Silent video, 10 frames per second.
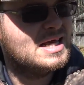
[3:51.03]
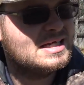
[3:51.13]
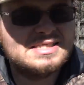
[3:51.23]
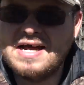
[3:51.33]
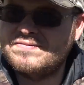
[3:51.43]

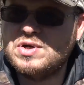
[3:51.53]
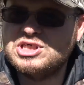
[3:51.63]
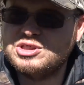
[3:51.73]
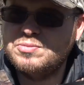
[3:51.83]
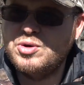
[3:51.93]
it's not very
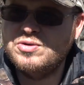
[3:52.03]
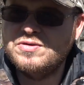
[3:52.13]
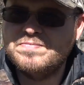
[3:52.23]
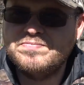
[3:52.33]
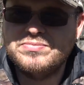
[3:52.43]
smooth.
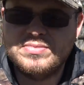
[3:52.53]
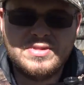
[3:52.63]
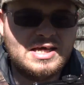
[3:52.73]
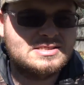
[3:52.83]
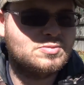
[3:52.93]

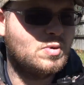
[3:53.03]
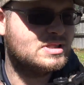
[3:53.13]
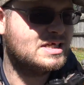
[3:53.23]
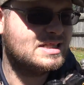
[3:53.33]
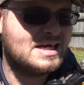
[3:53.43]
That's
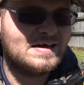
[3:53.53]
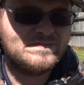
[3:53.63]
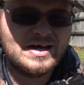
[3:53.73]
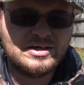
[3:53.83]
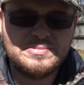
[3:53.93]
one thing that I
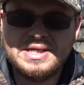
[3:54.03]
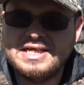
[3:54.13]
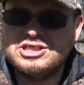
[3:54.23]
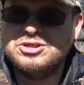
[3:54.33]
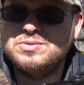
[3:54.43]
found to be an
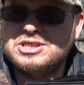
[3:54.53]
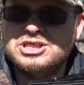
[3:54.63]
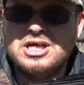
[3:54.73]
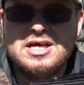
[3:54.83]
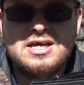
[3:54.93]
issue,
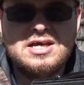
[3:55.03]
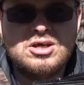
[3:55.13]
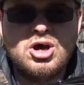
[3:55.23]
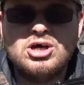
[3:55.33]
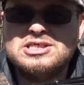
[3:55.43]
which
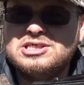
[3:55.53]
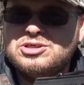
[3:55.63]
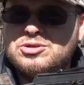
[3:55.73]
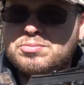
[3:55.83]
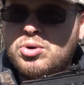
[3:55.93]
causes
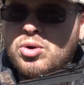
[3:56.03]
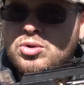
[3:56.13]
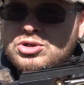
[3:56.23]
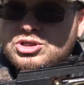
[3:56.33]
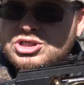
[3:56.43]
you to
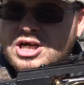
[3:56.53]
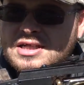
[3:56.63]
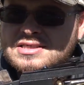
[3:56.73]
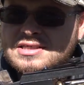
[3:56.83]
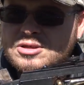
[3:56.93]
pull your
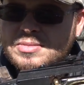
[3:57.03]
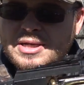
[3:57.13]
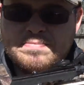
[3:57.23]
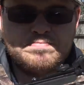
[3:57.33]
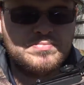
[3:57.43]
shots a little
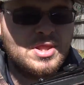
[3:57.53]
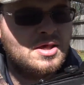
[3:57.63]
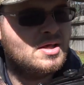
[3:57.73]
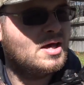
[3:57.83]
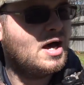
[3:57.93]
bit.
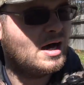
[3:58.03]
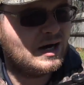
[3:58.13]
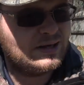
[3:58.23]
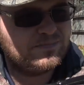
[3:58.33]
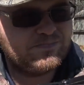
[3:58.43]

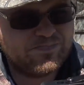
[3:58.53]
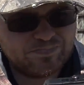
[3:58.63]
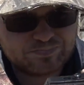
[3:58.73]
Um,